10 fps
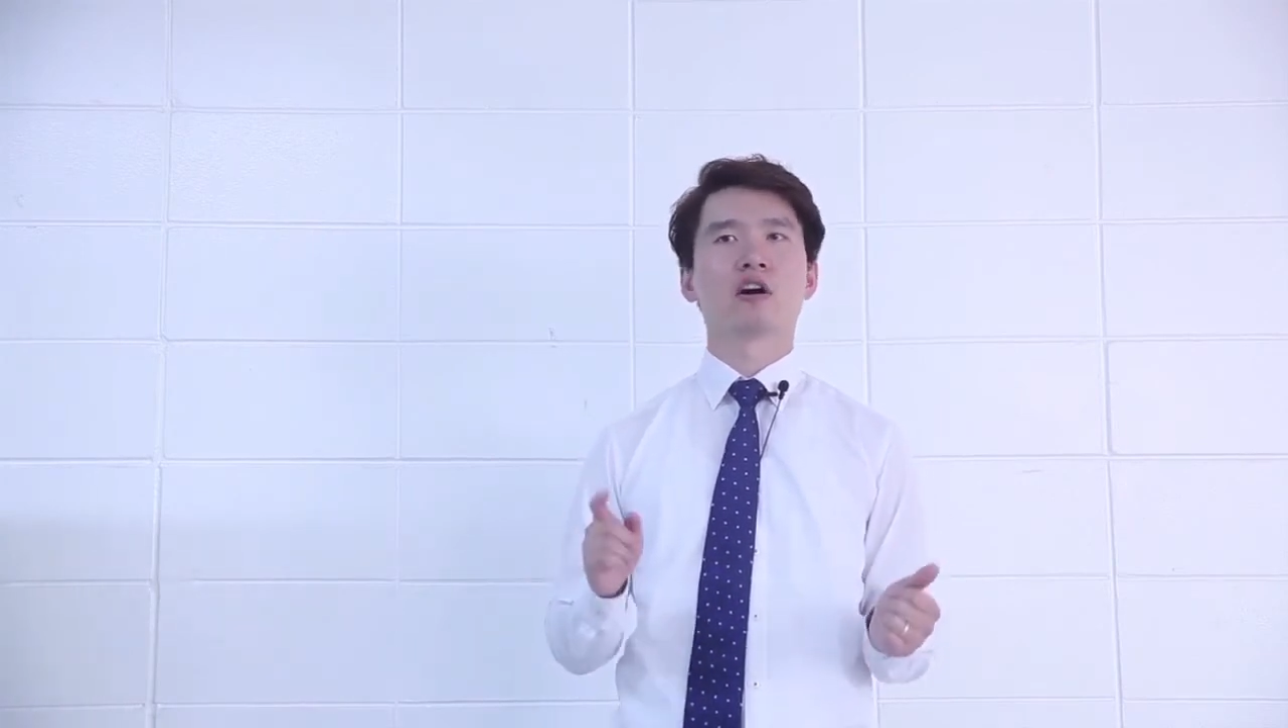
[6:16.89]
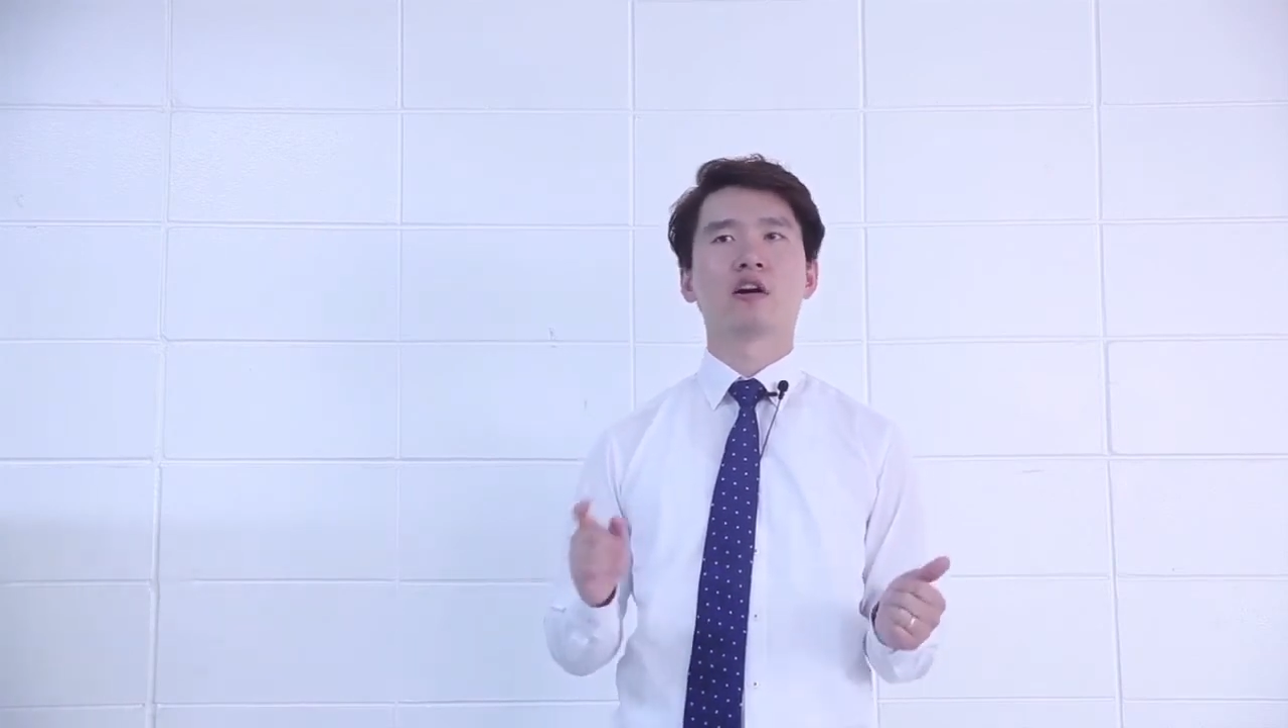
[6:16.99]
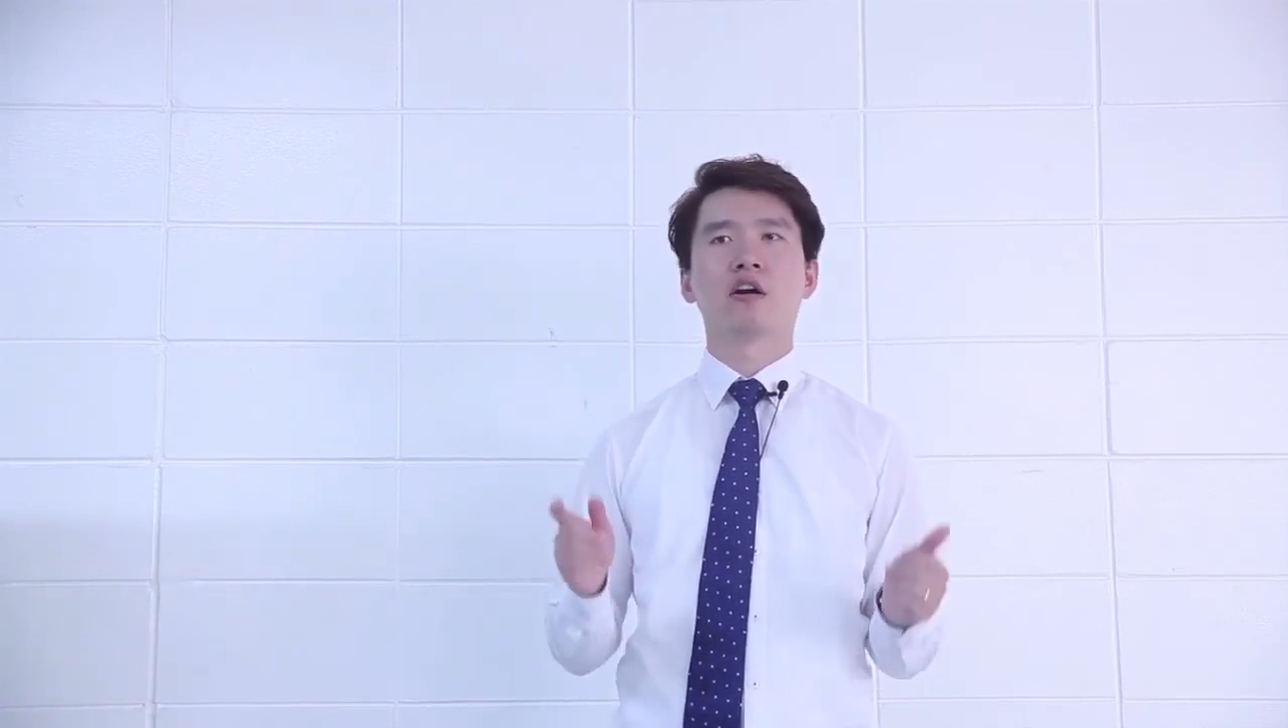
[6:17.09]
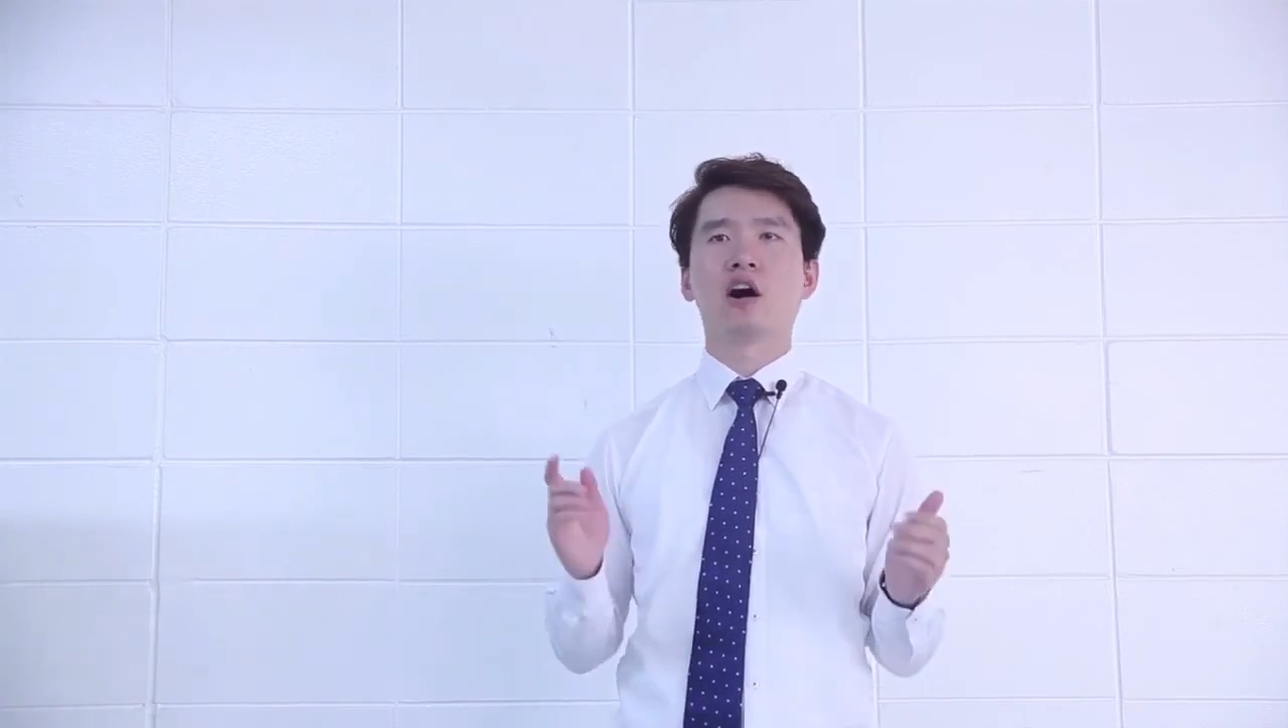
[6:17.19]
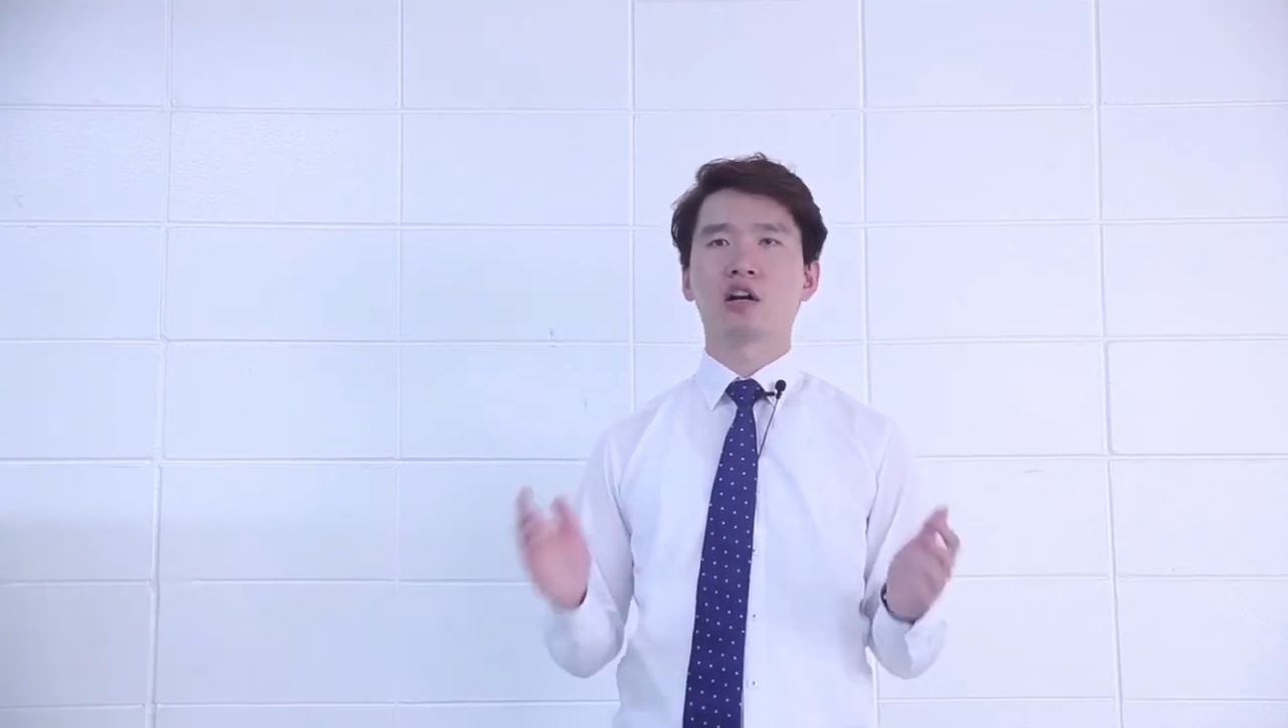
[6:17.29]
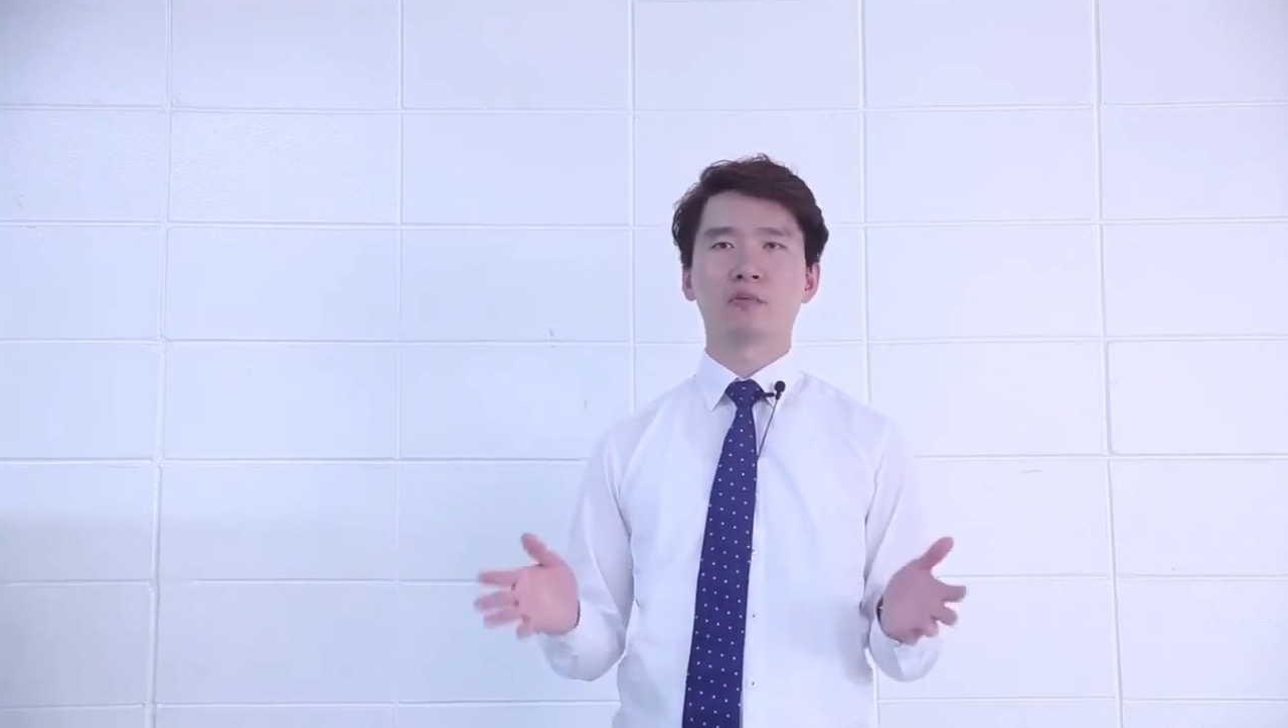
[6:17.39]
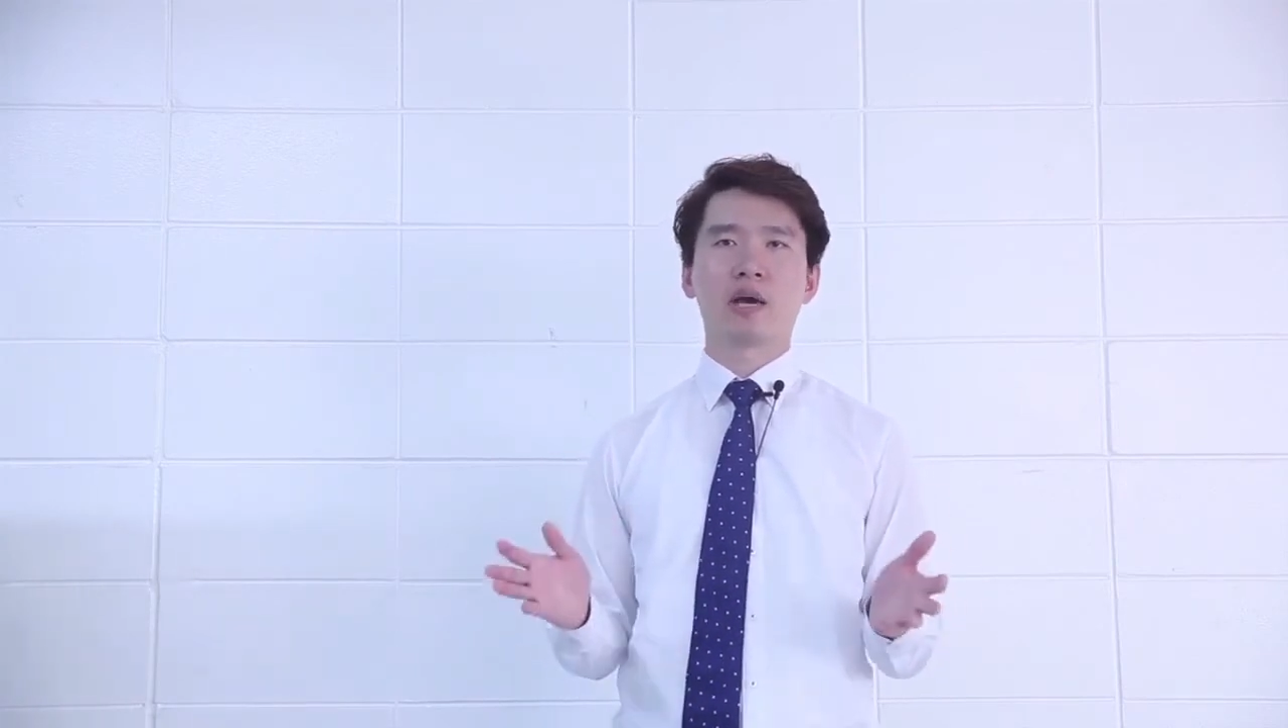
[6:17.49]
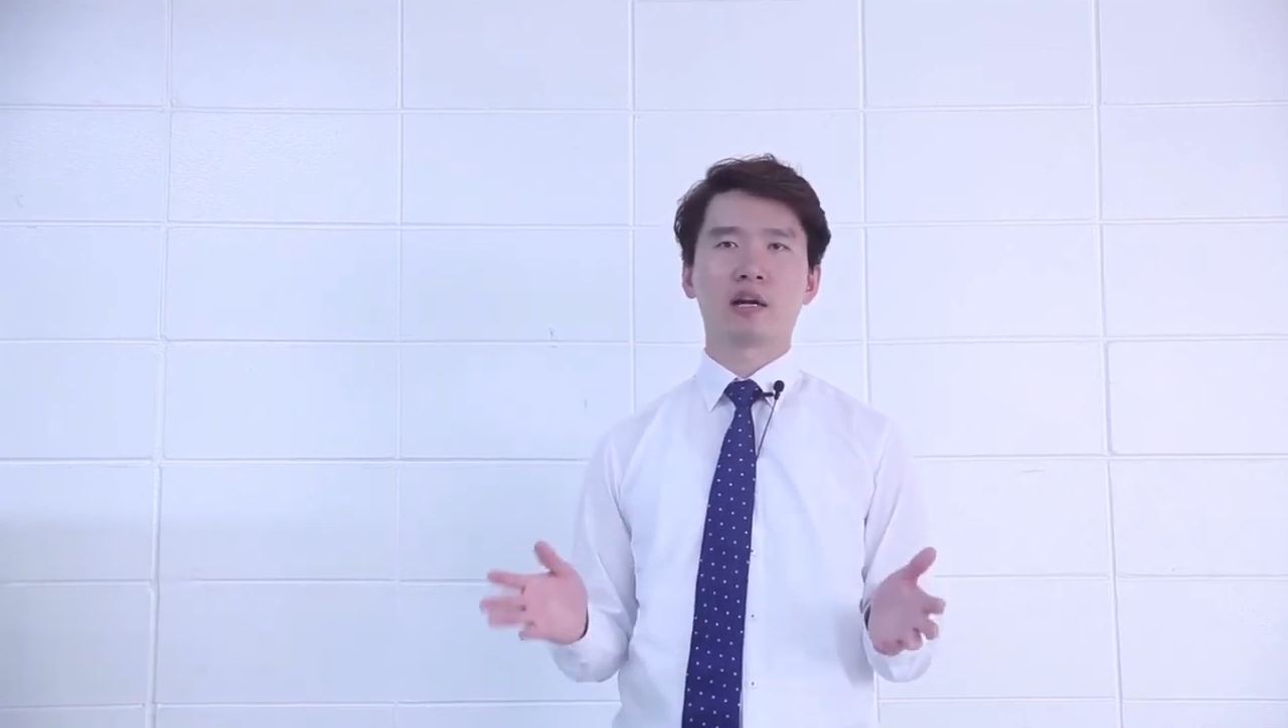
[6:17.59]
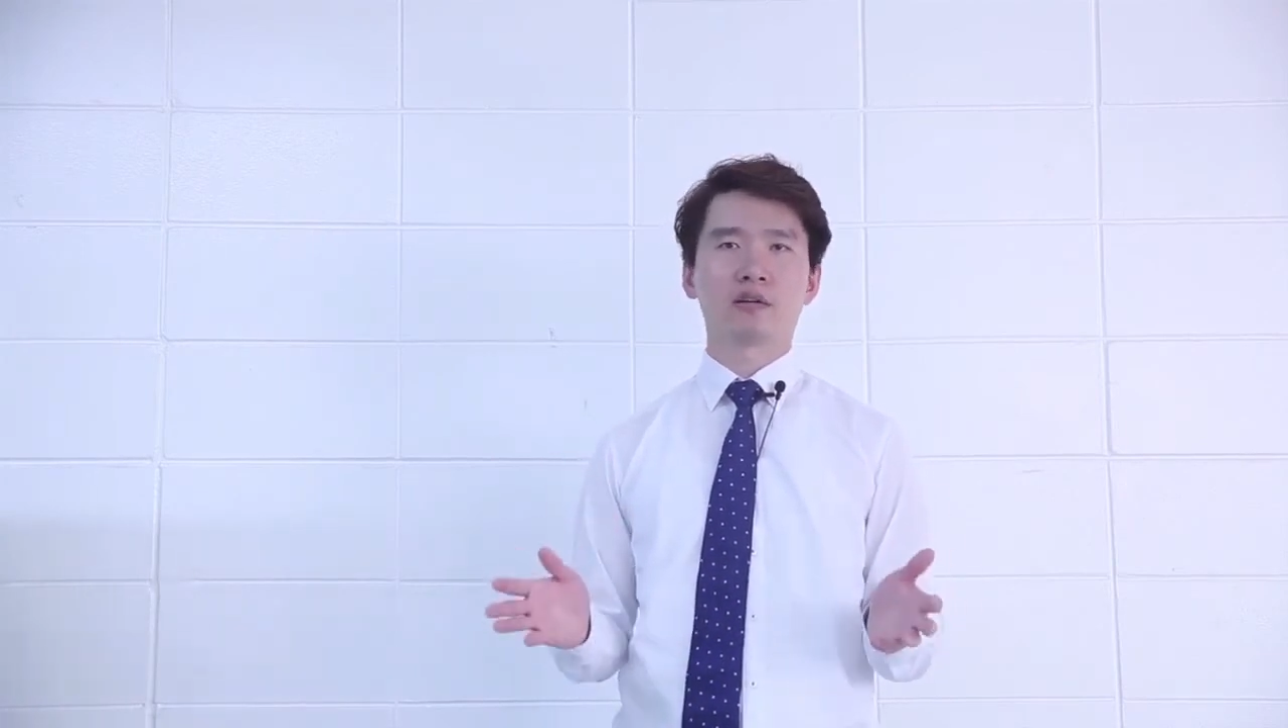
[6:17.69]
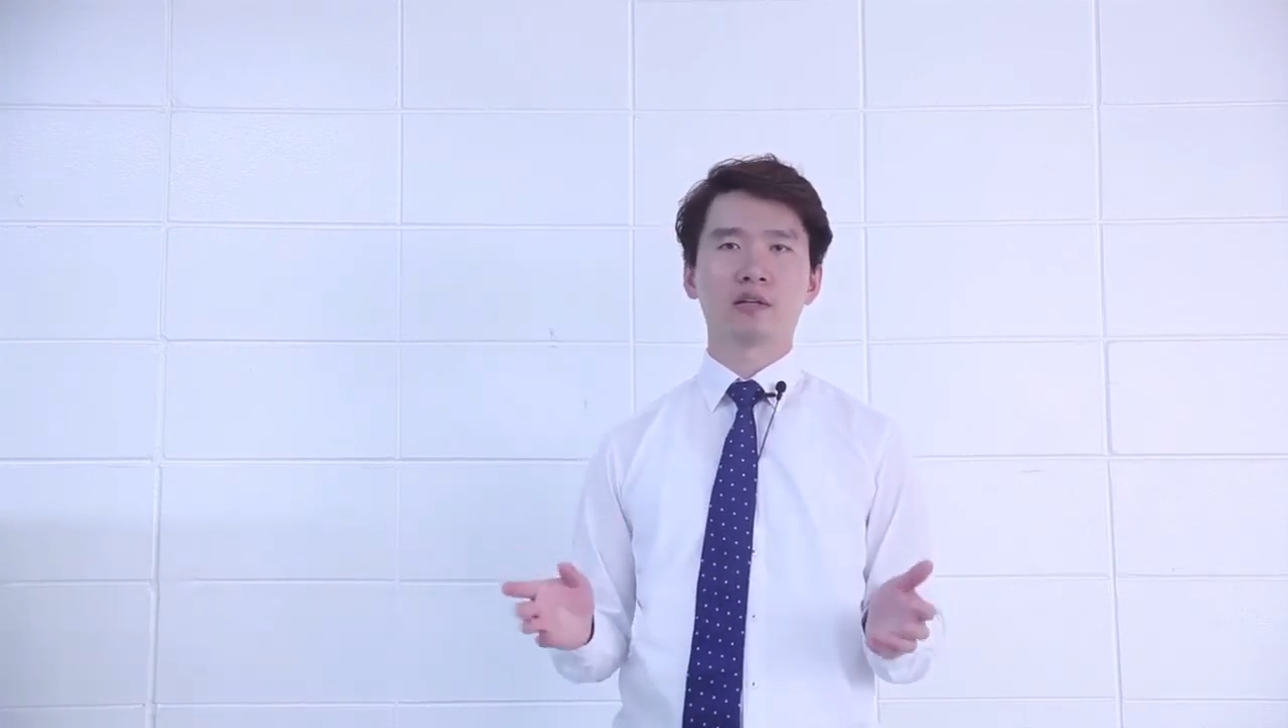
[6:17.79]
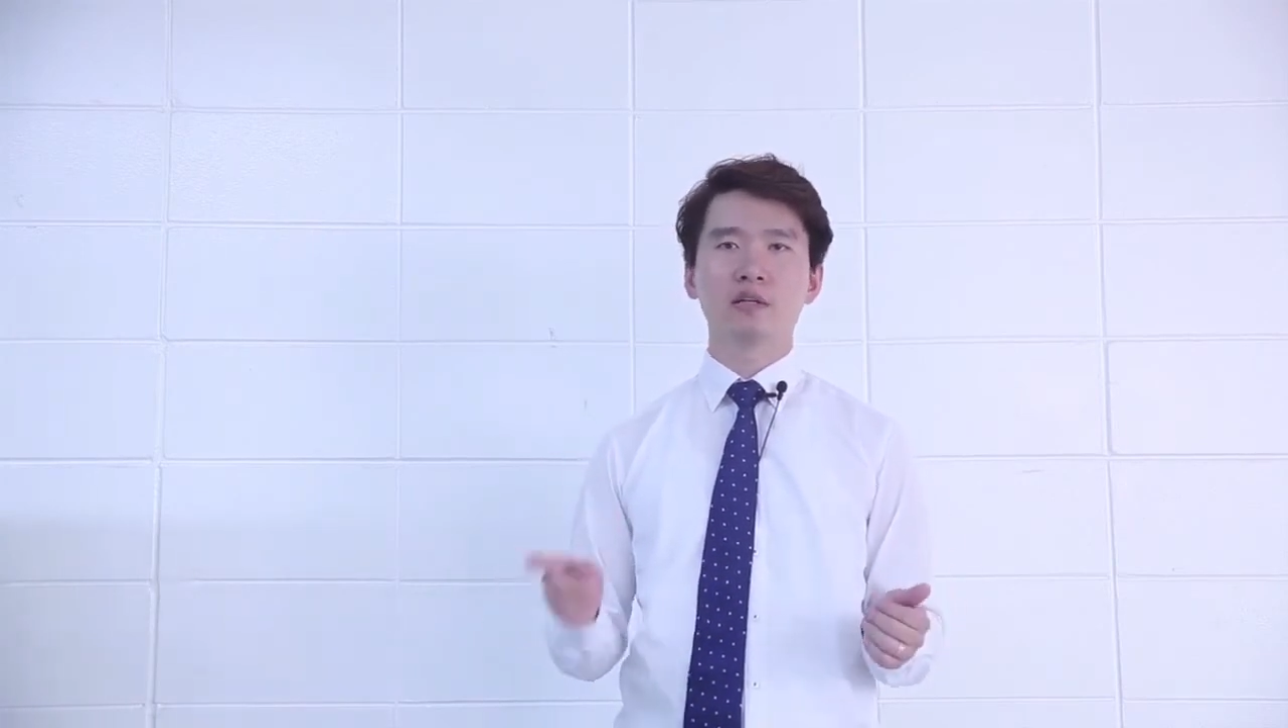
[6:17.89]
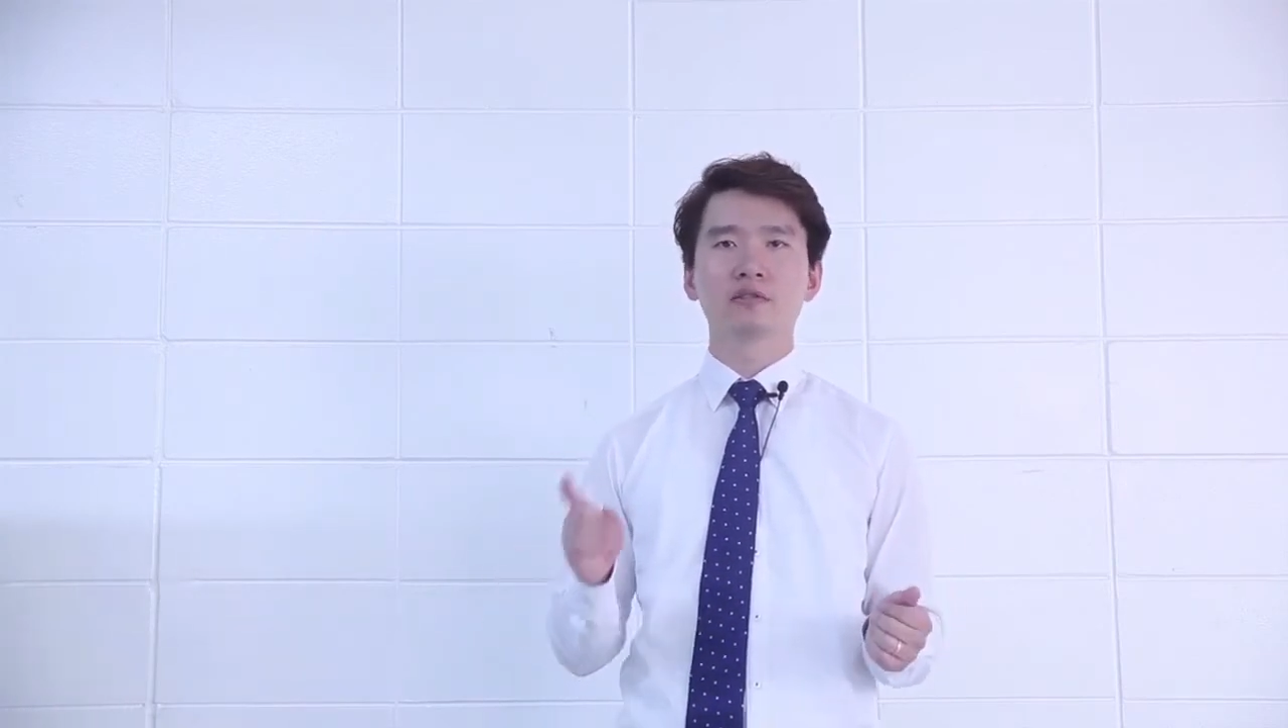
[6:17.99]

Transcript: are automatically